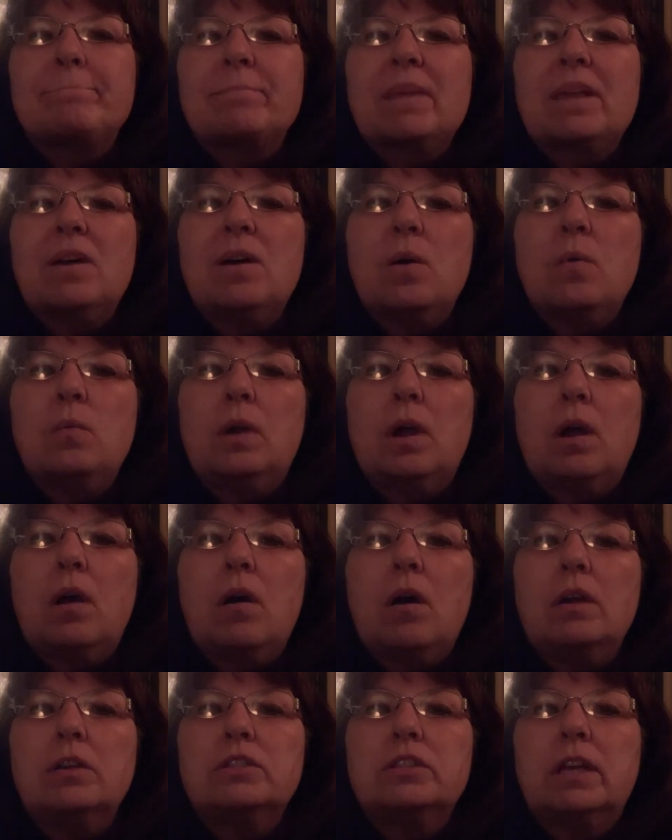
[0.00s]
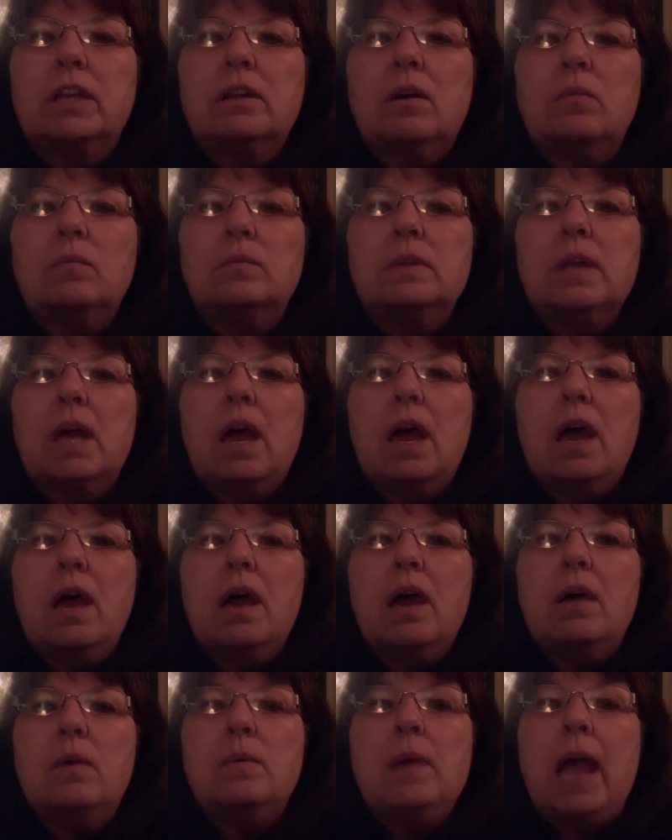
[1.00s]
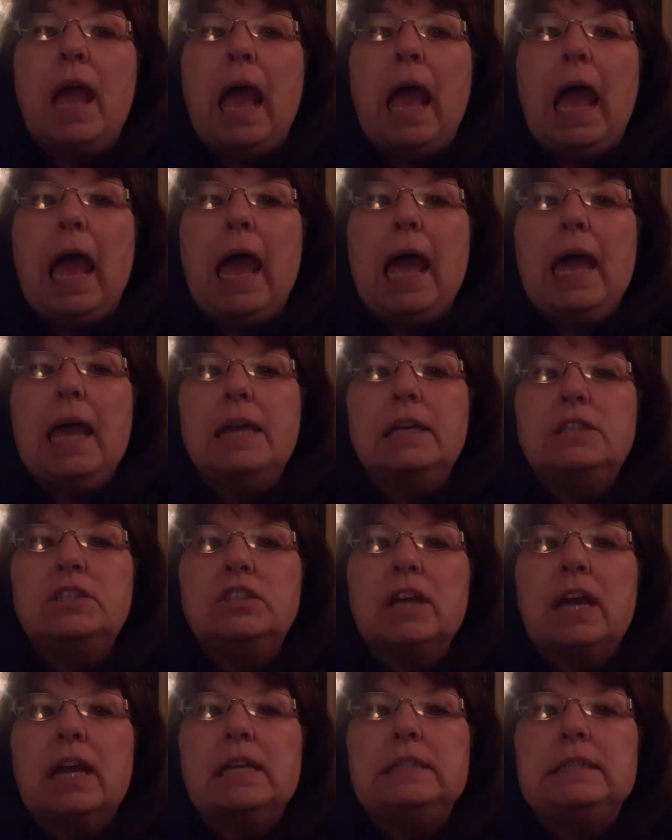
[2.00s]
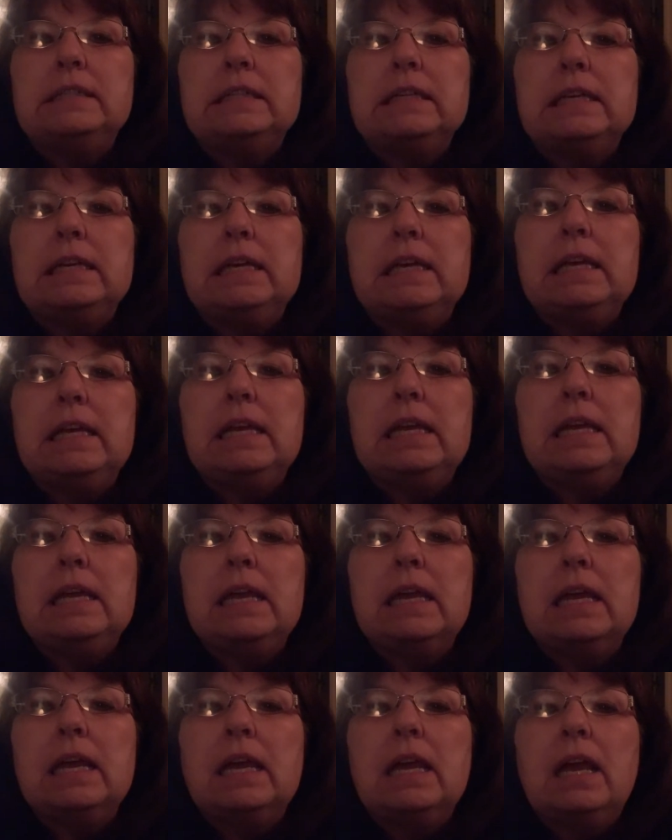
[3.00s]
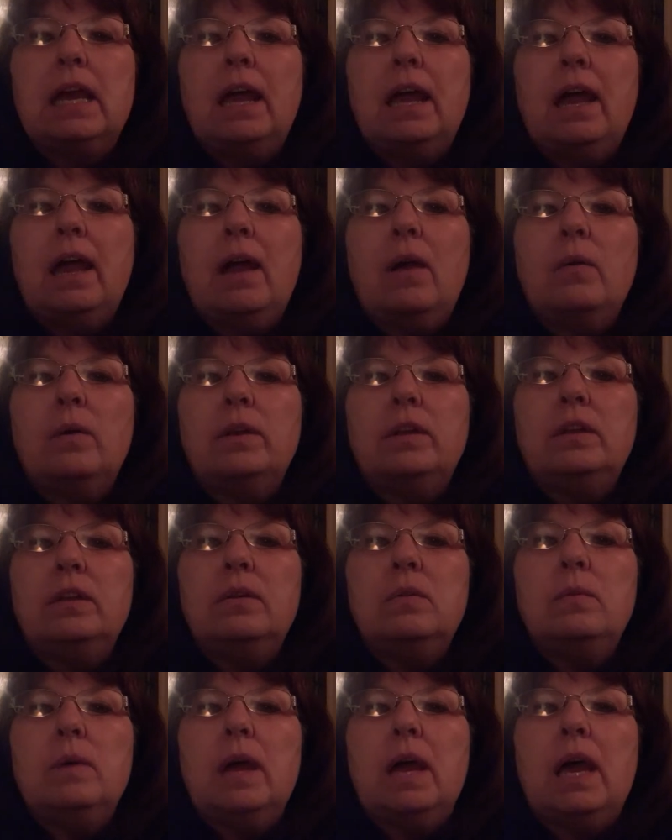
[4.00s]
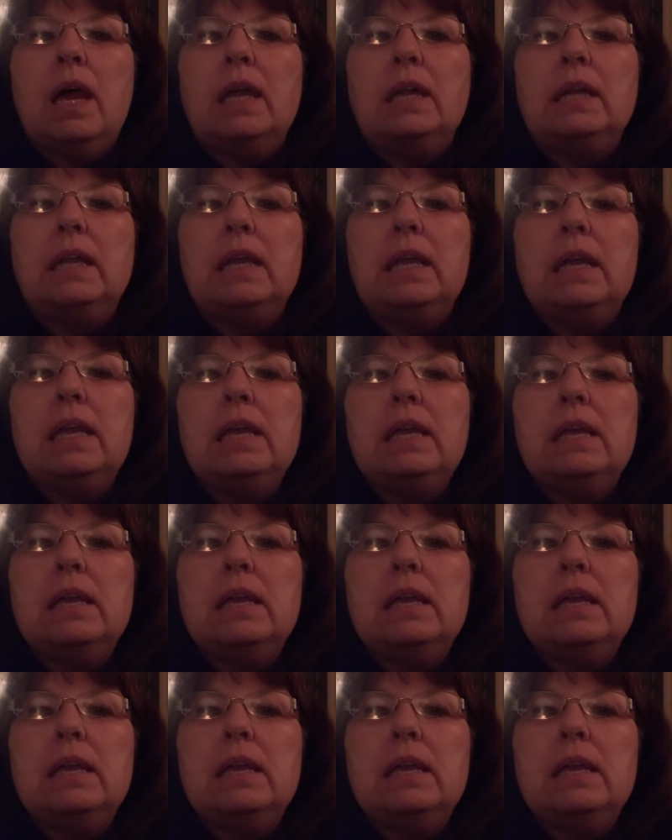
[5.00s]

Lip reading: Oh gosh, I don't know. Hey, JT. How are you, honey?